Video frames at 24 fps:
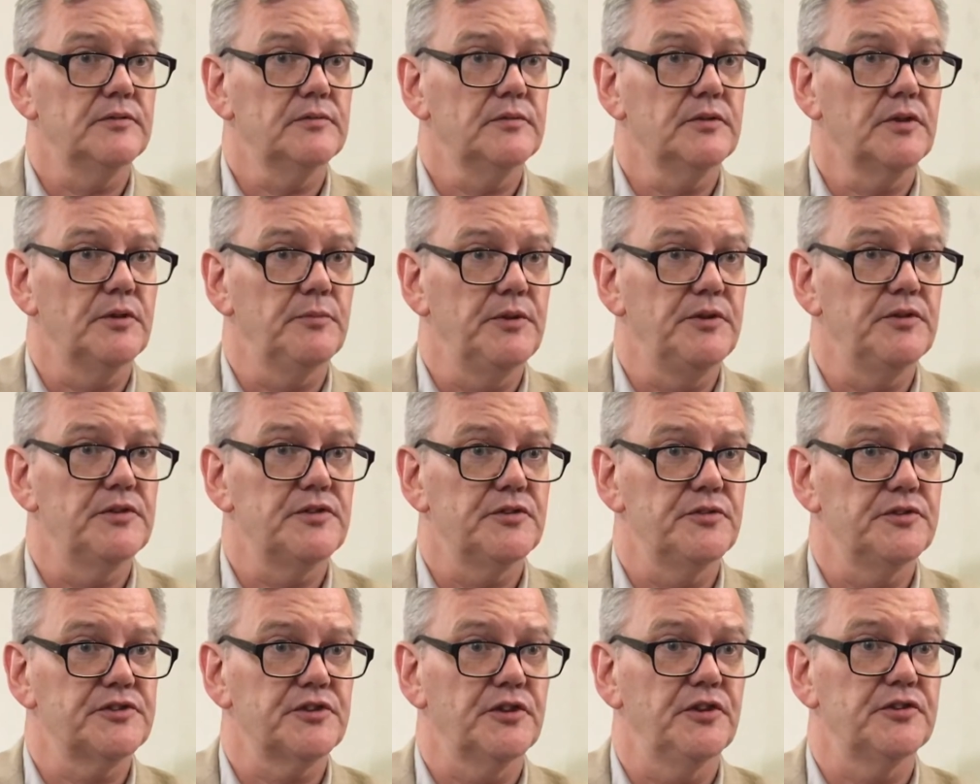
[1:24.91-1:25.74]
community
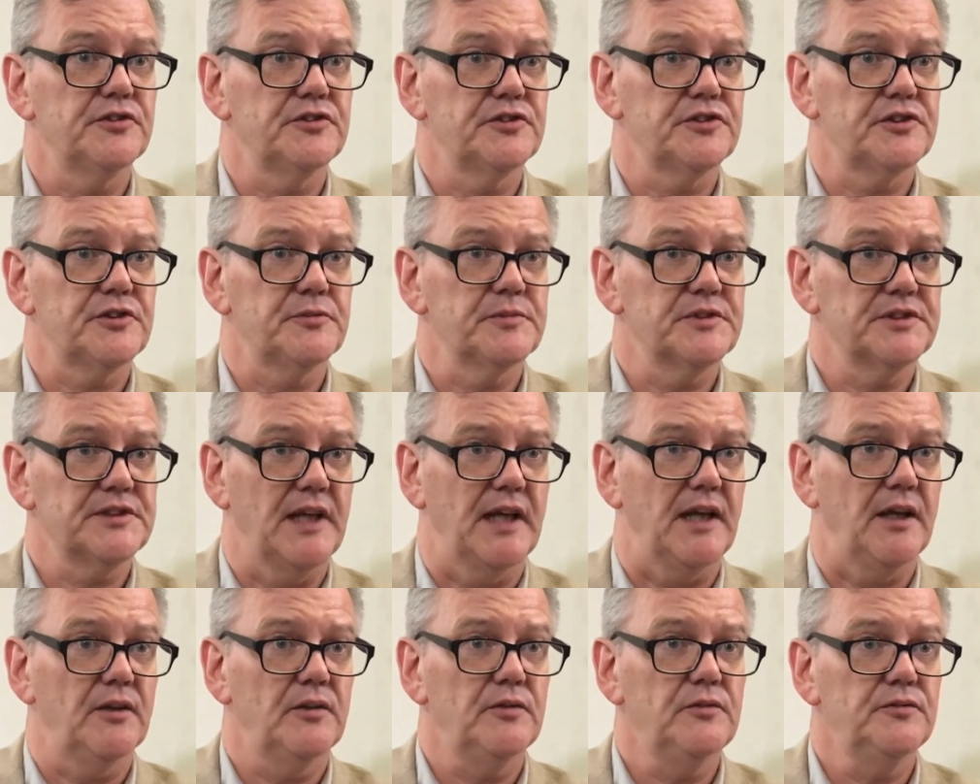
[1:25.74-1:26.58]
researchers
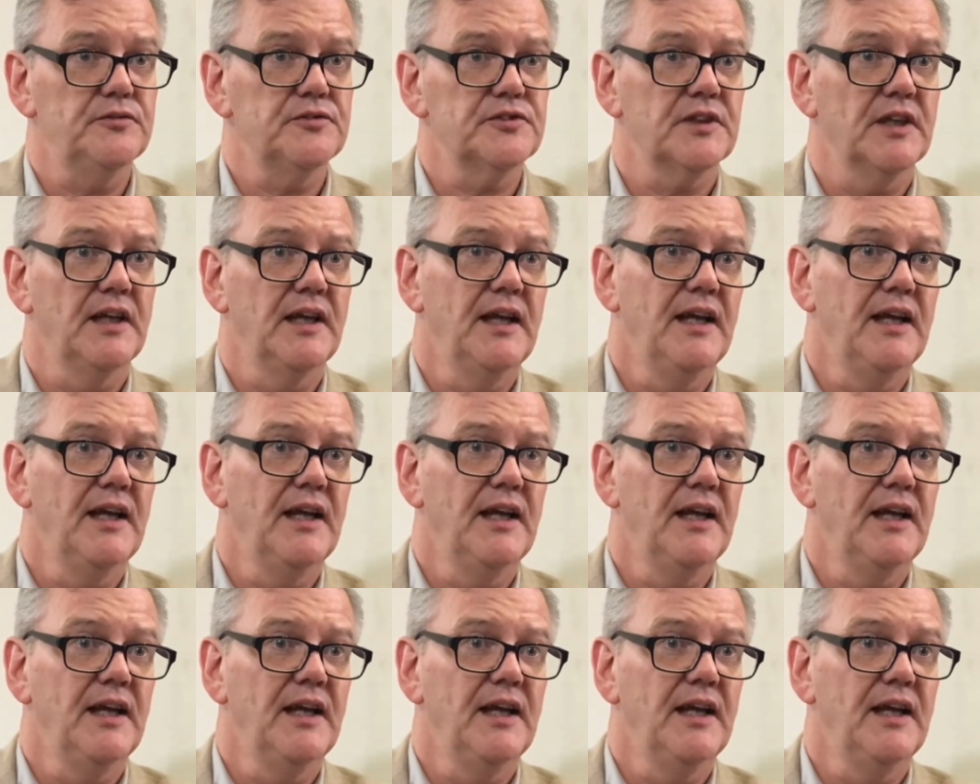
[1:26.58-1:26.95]
themselves,